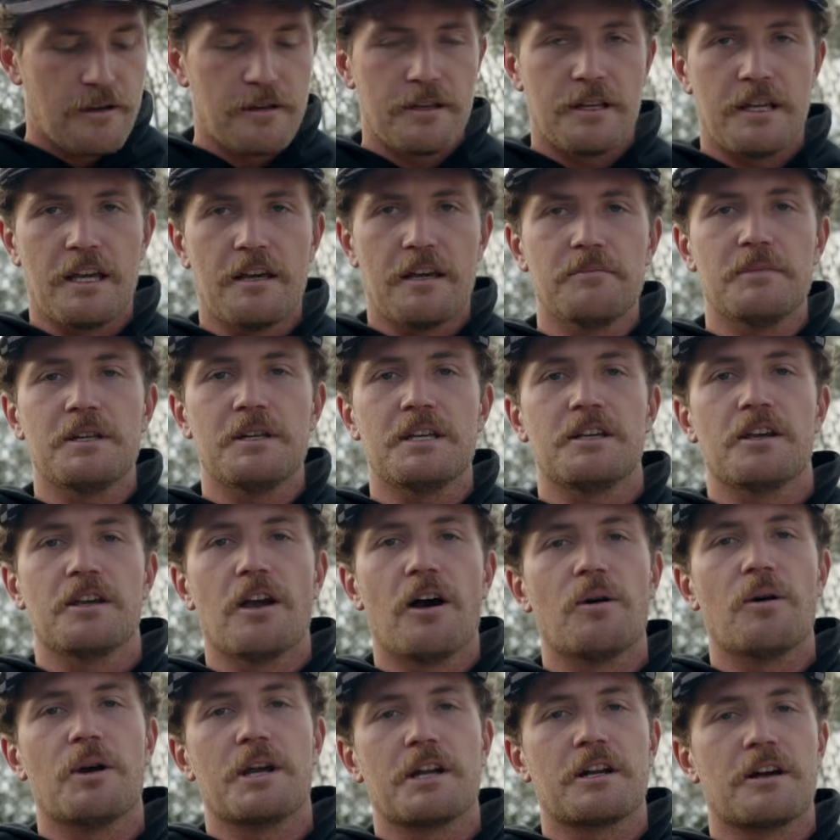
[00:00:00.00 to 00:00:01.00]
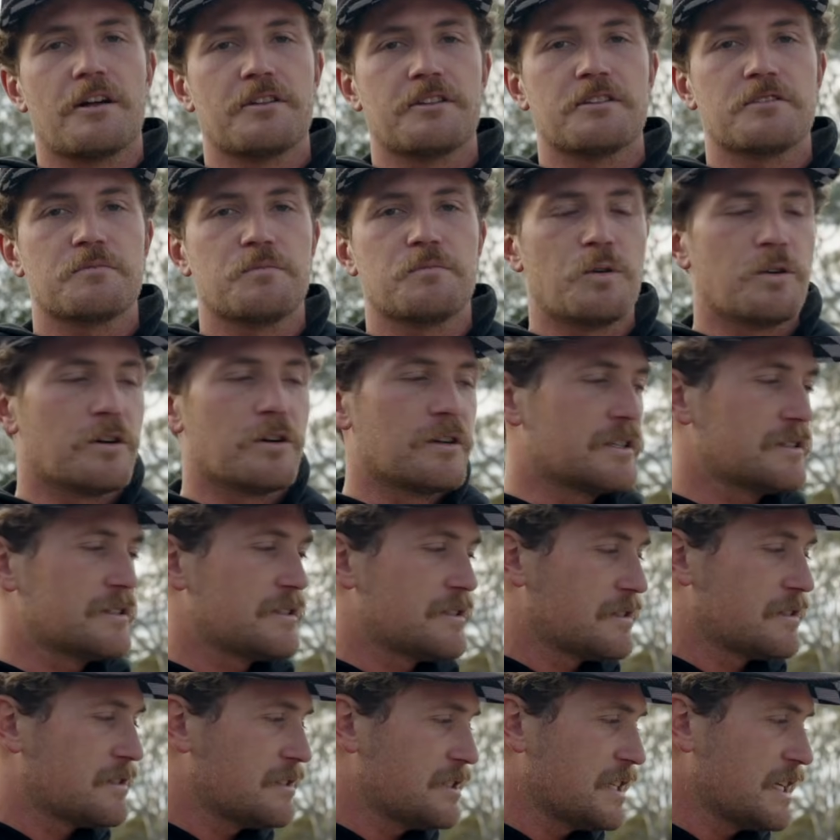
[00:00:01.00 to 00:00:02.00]
get me going on this board.
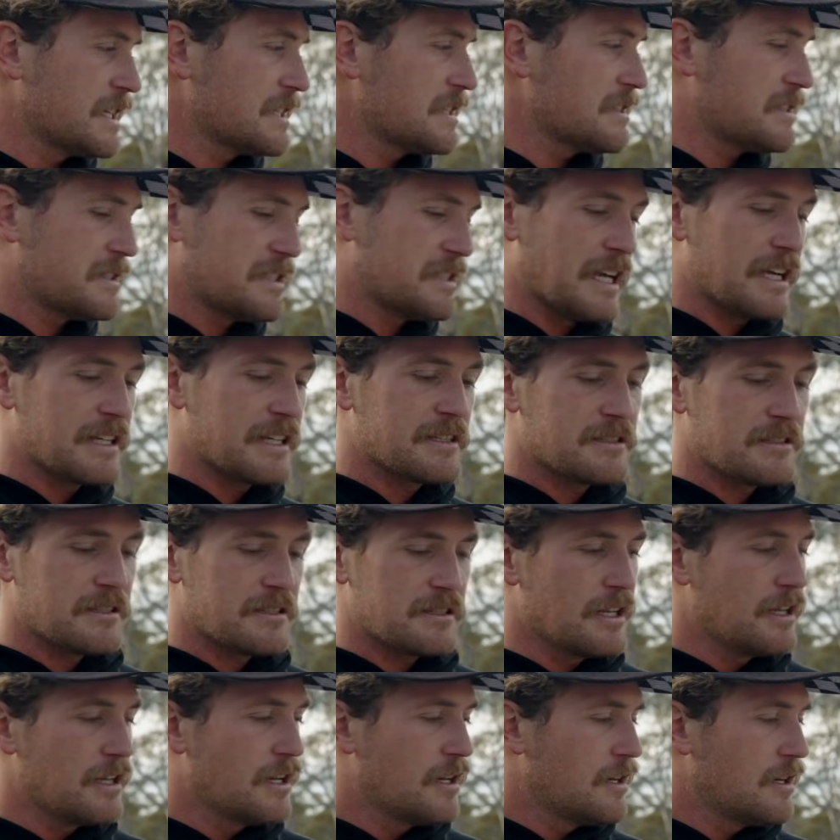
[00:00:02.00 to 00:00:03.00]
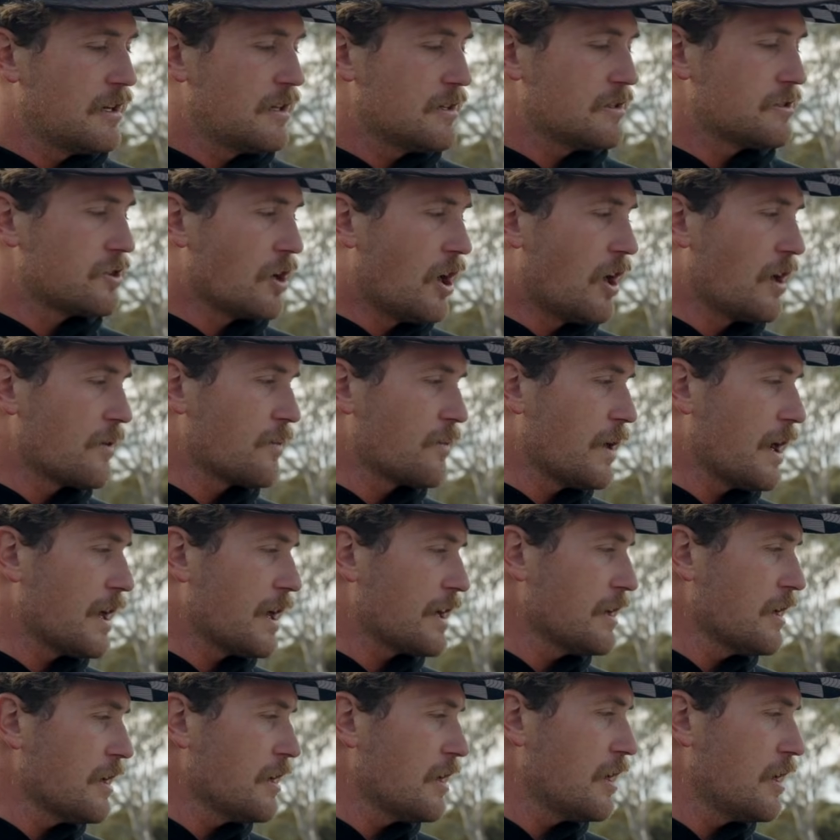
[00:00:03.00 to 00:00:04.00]
It's a 6'6" John
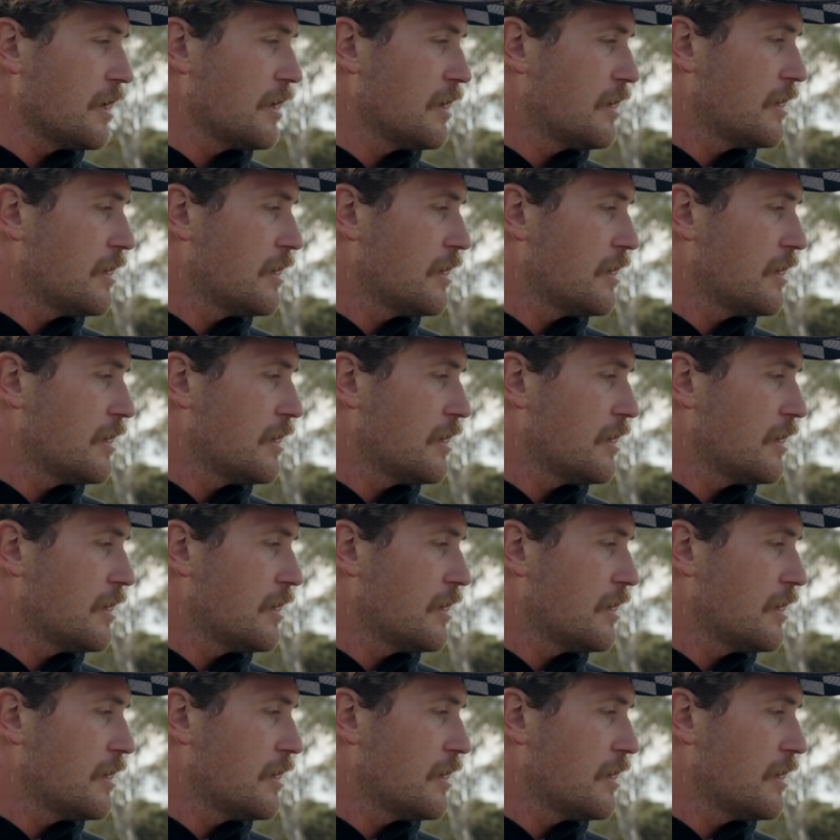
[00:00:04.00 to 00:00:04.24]
Wagner.